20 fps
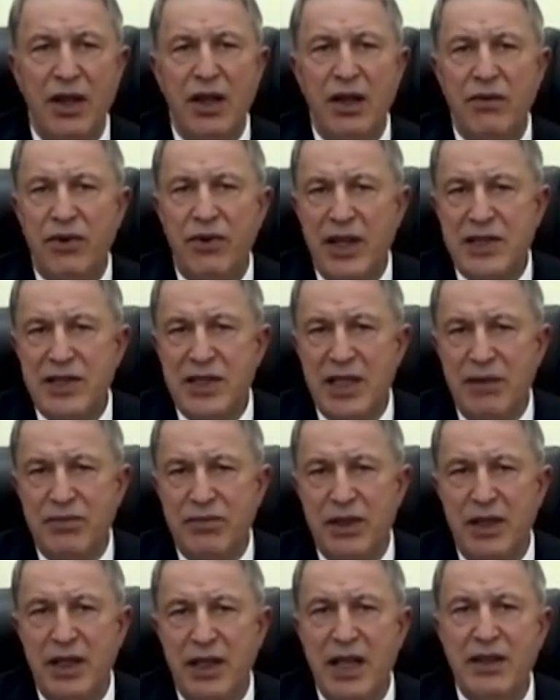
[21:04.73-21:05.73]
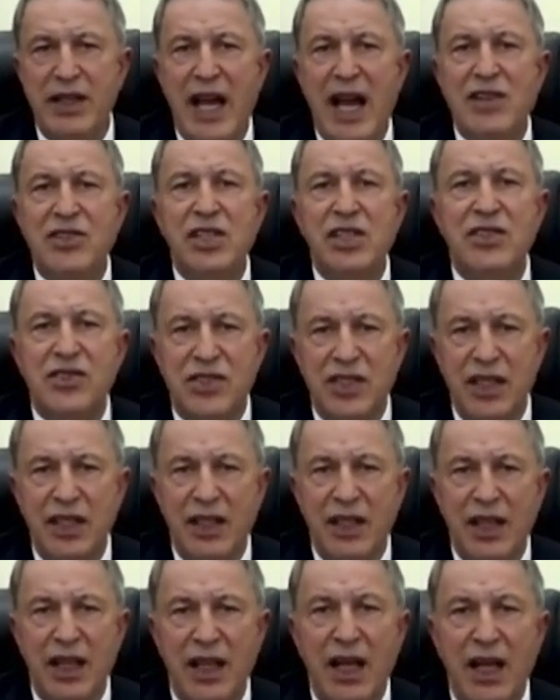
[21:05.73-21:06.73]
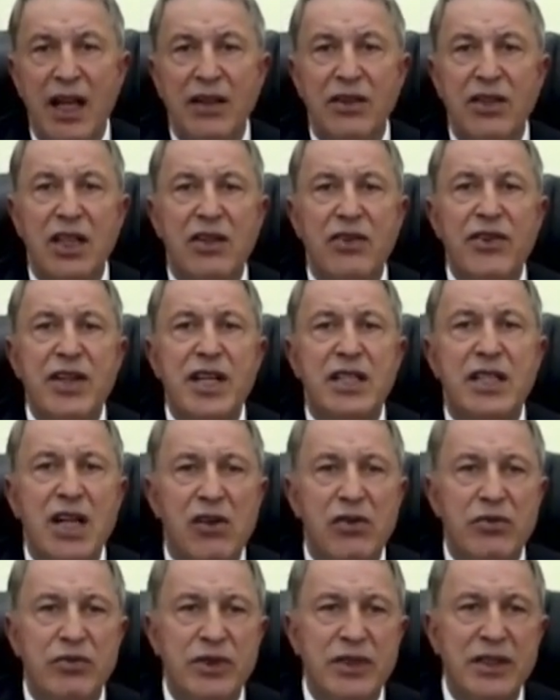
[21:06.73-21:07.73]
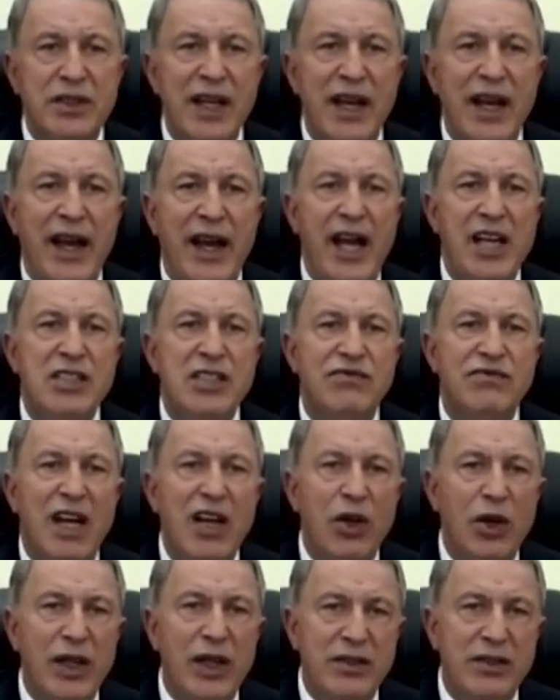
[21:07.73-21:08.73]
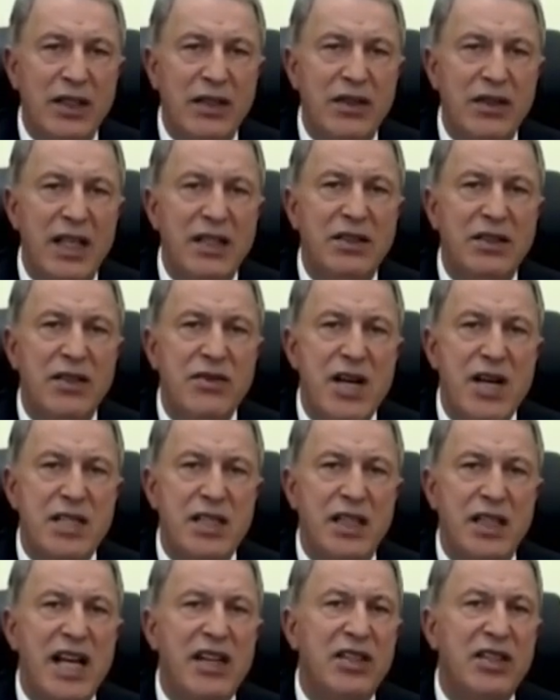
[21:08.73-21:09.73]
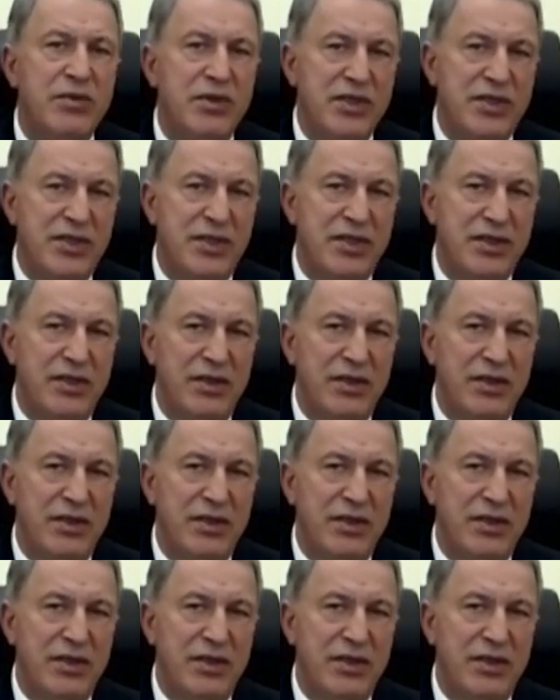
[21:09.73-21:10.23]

For example, in the Aegean Sea, the Greek government has violated international agreements.